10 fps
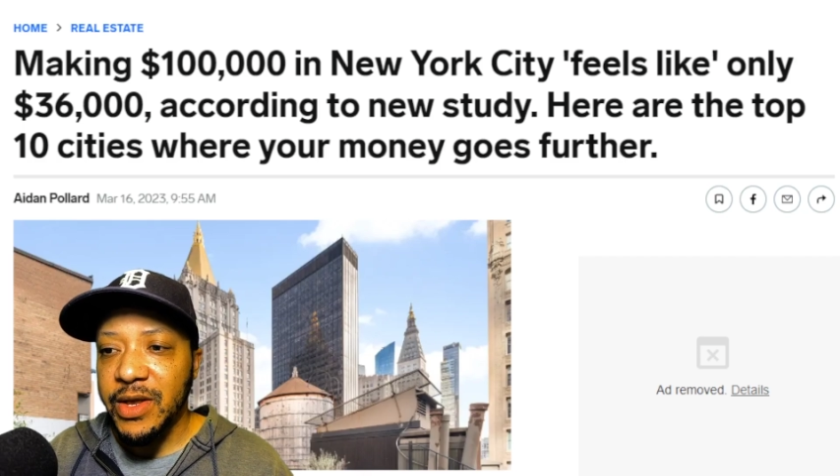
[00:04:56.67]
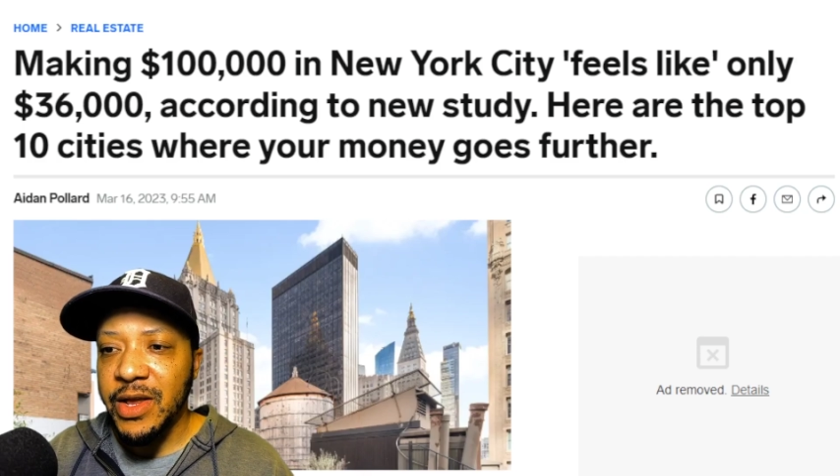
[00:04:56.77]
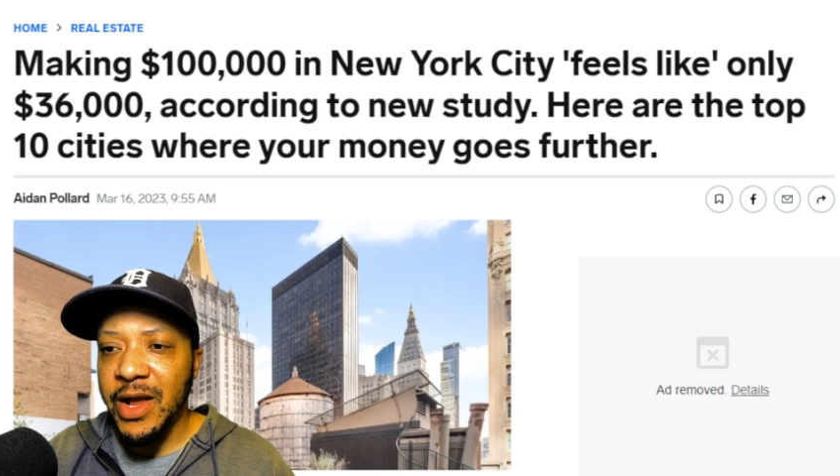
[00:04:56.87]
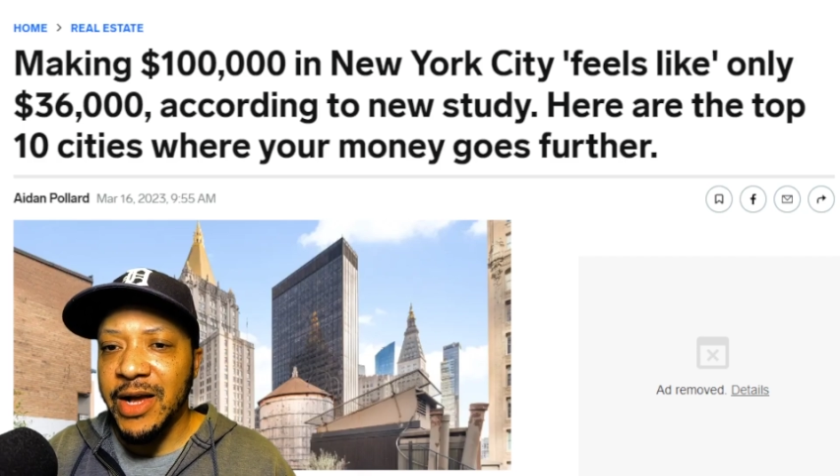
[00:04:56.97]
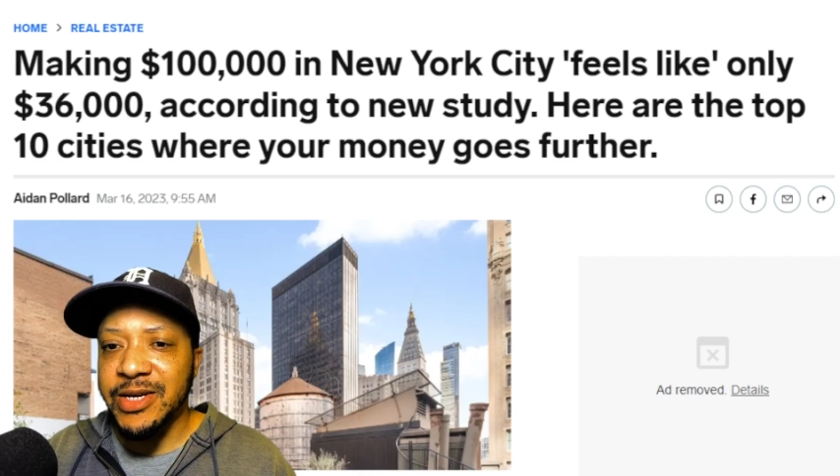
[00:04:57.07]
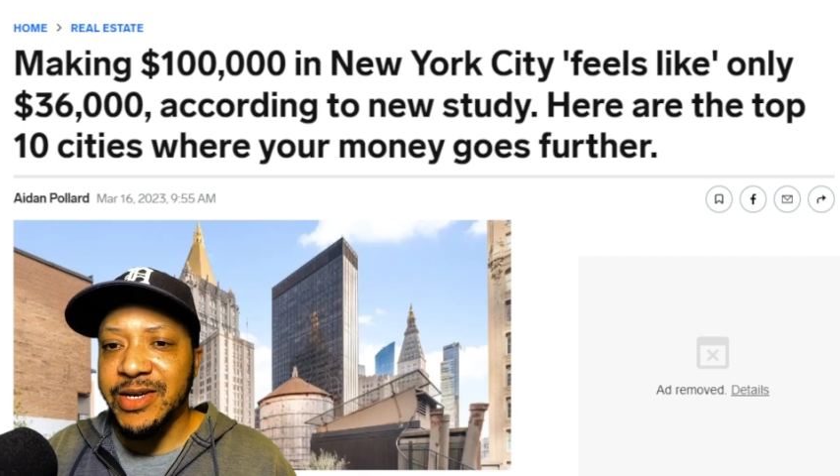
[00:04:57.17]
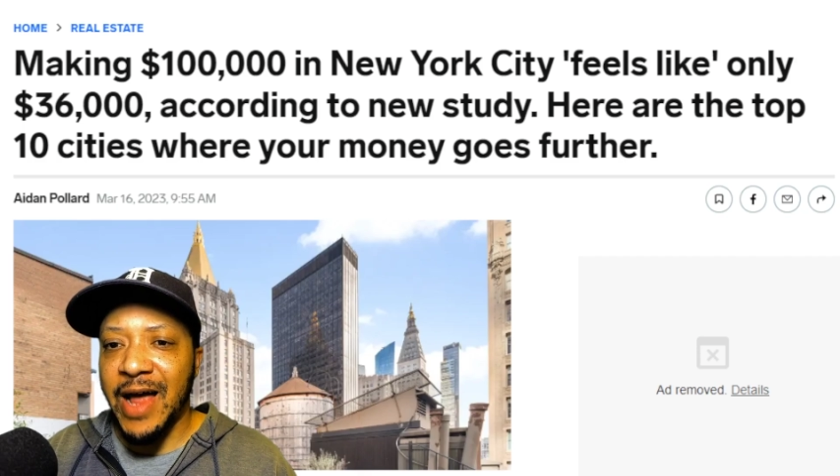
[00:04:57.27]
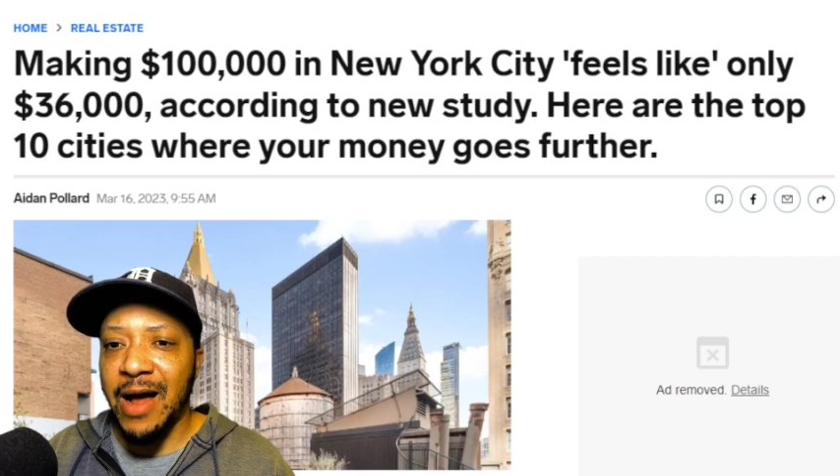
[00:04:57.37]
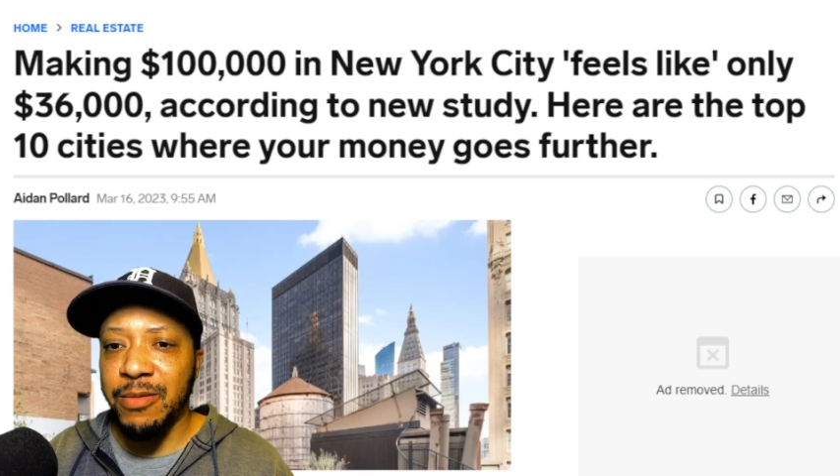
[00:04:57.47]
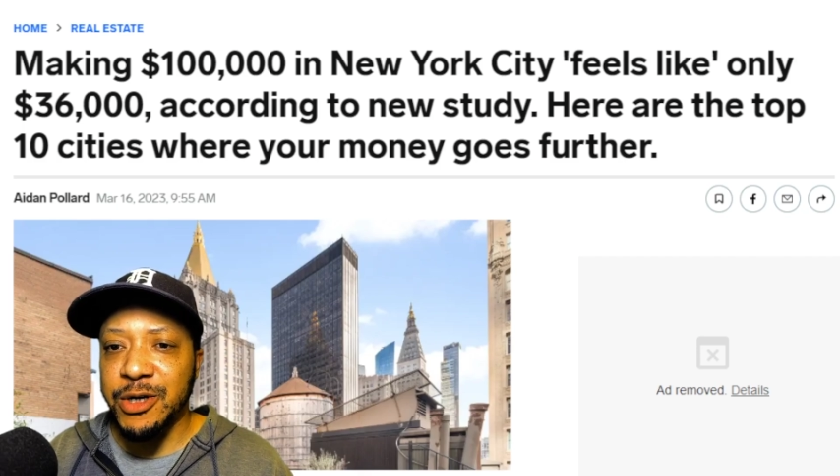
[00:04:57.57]

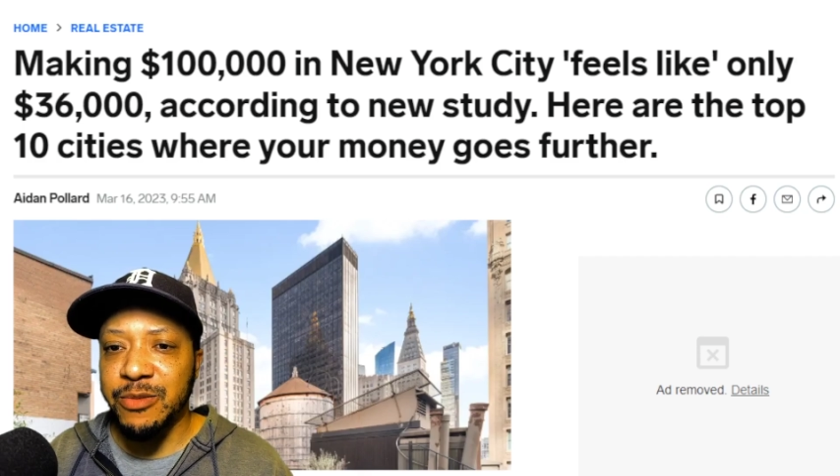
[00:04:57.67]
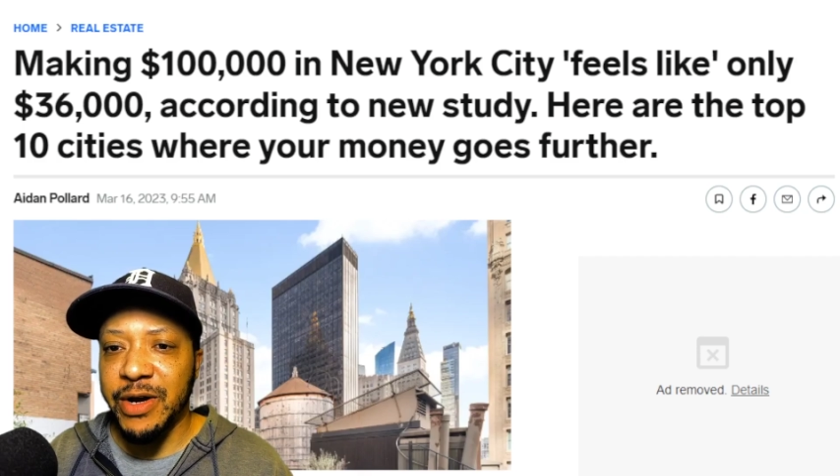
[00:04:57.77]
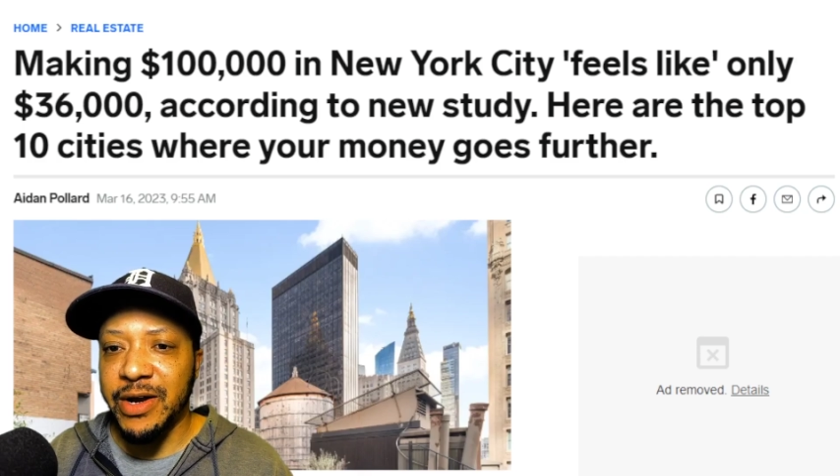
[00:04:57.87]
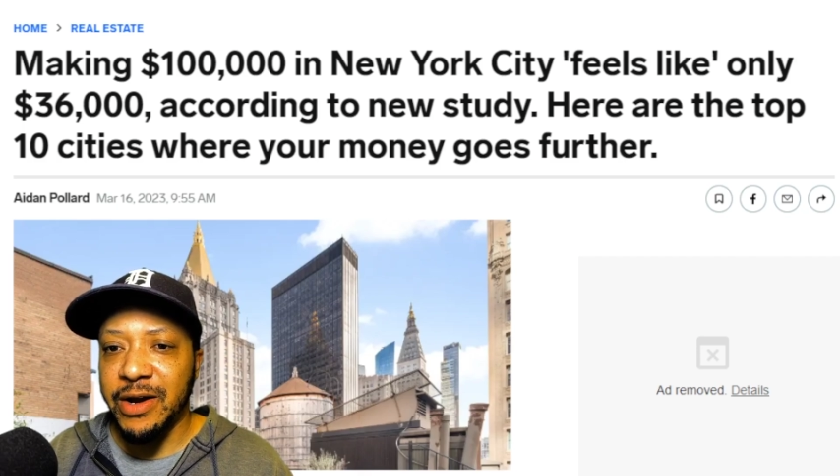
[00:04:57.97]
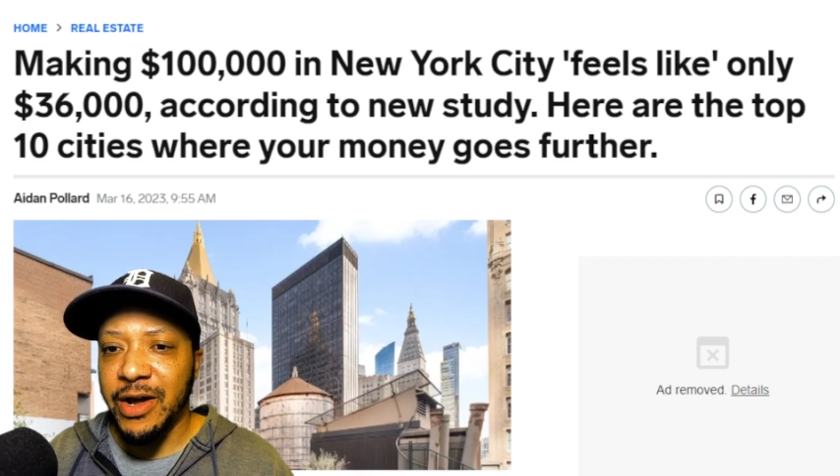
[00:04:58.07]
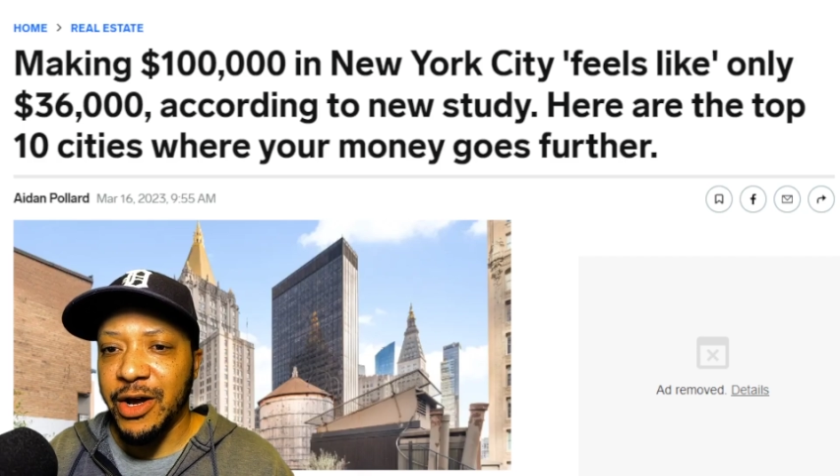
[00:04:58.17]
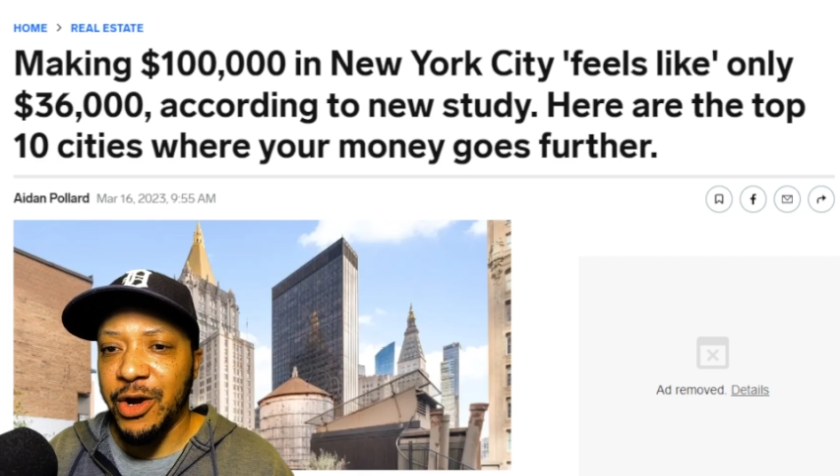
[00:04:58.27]
establishment, you know,